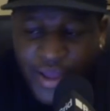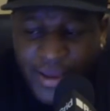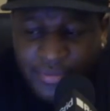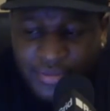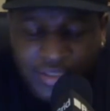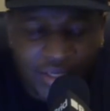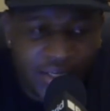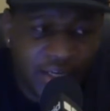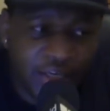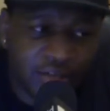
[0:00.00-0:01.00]
raps,
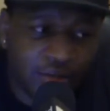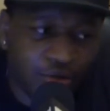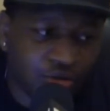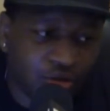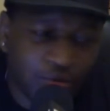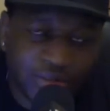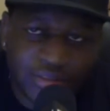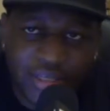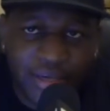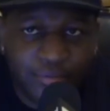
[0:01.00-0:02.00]
and Loso was the
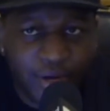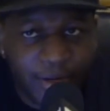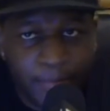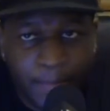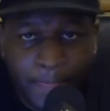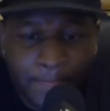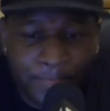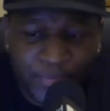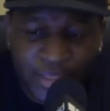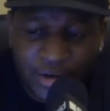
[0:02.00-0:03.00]
same way.
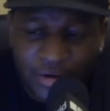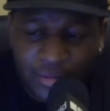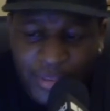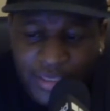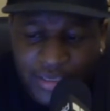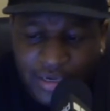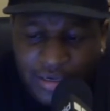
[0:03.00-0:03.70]
You know what I mean?